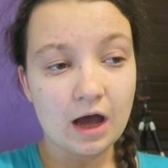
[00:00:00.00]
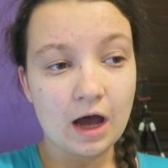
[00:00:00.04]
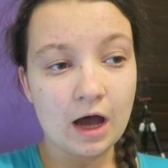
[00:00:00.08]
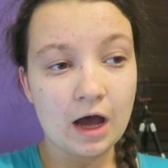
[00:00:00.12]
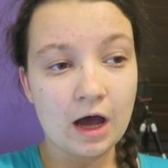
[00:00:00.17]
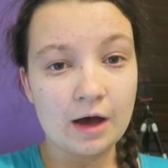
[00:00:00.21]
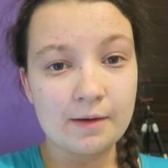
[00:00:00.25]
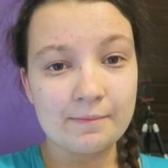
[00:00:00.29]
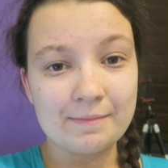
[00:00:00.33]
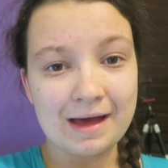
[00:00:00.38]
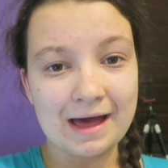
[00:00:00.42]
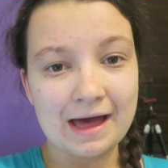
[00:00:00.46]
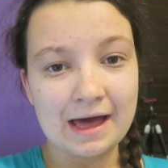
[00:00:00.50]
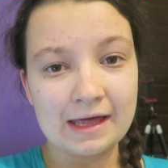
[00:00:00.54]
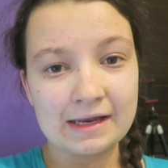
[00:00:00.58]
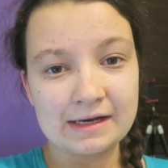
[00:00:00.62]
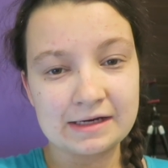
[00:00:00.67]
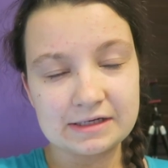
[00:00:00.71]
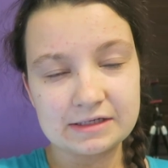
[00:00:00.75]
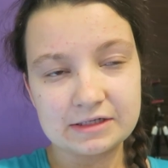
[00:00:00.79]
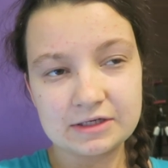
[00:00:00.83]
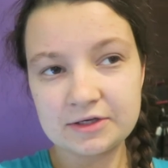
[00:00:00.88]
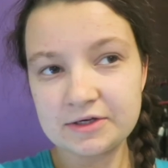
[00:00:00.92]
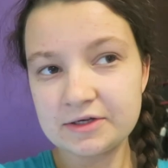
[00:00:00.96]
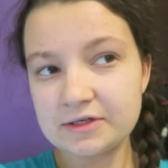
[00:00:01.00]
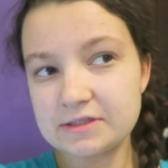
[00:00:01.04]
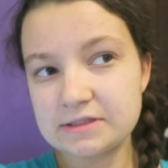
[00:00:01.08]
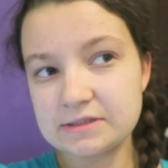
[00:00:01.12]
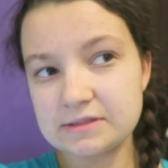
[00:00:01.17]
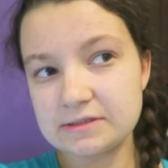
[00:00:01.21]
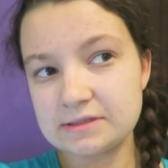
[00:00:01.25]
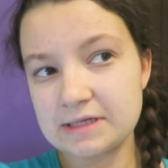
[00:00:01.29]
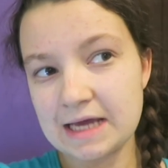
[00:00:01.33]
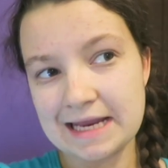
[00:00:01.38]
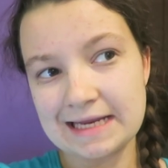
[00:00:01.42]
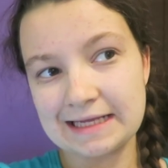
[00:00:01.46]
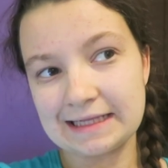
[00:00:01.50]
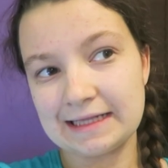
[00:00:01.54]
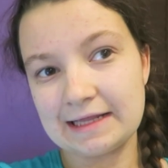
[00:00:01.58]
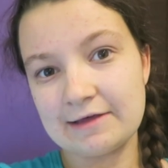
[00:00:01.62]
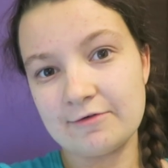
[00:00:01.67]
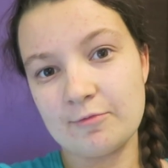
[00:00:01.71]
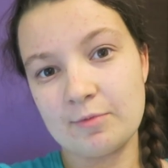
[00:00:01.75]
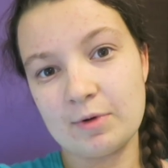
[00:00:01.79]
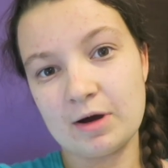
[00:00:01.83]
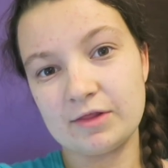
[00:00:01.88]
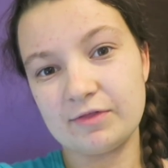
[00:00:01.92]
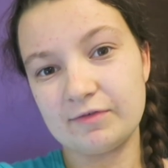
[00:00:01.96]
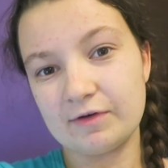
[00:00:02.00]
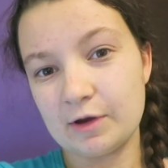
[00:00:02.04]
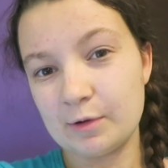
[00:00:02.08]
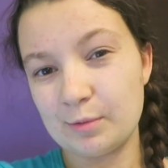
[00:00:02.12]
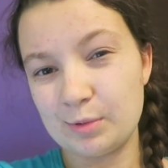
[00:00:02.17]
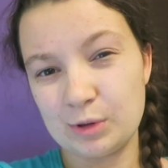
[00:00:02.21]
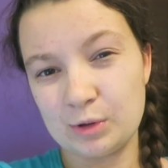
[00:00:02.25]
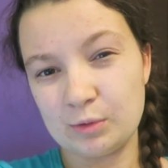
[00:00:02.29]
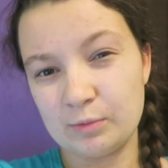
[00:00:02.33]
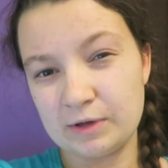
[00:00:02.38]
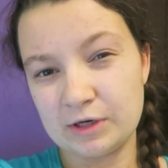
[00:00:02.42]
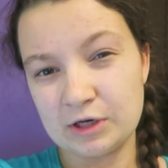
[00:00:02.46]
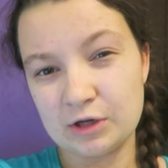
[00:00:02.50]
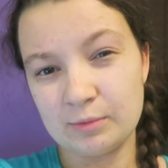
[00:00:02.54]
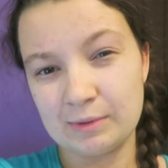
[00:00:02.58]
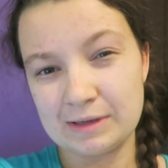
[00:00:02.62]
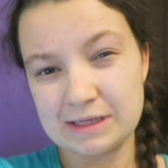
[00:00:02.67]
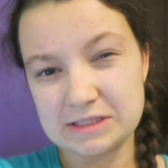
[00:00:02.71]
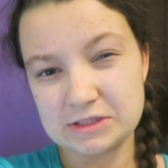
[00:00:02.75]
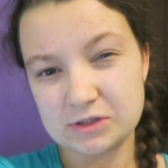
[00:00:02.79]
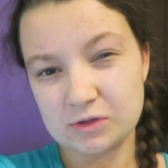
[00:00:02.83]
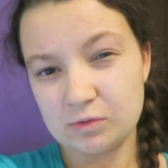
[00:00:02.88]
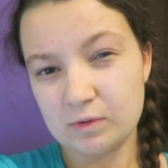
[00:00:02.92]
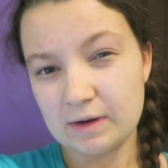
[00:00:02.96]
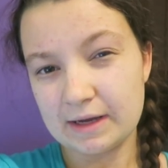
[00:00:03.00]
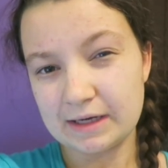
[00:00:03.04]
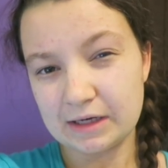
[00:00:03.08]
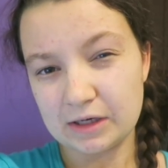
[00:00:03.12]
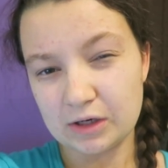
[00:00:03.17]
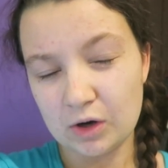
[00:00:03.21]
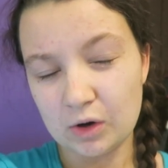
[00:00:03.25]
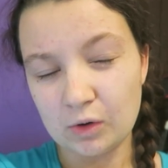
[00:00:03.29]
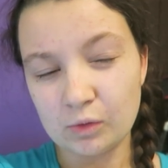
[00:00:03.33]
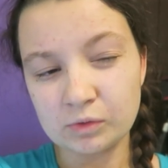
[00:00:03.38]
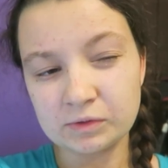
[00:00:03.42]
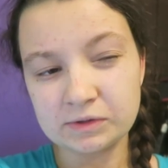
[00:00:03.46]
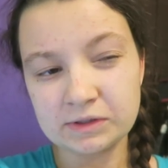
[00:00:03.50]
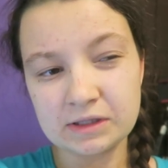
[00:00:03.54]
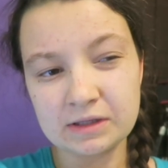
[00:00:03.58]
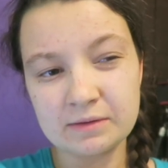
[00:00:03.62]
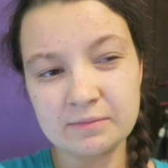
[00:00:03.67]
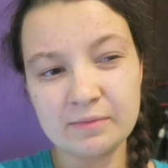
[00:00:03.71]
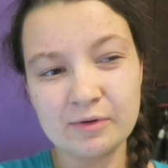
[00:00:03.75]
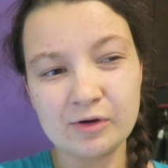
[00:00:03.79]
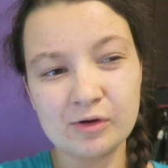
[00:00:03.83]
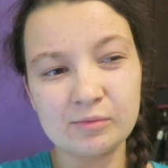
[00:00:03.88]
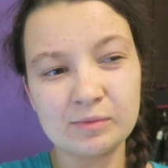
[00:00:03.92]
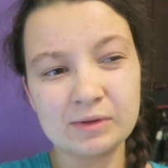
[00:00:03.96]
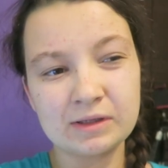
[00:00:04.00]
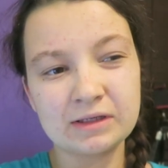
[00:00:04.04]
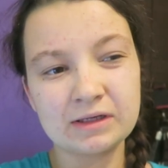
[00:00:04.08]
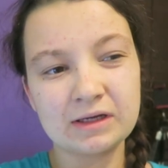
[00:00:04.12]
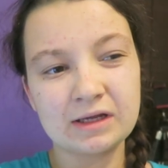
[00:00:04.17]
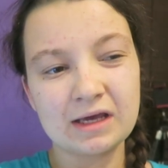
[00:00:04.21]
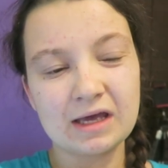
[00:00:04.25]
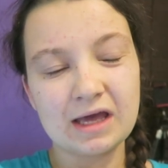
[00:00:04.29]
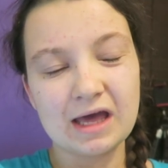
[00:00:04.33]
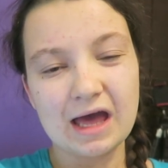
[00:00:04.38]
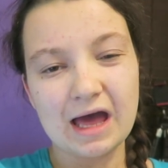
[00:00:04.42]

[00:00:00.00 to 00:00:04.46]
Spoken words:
And I could technically have a bath if I opened the window, but it's quite cold at the moment.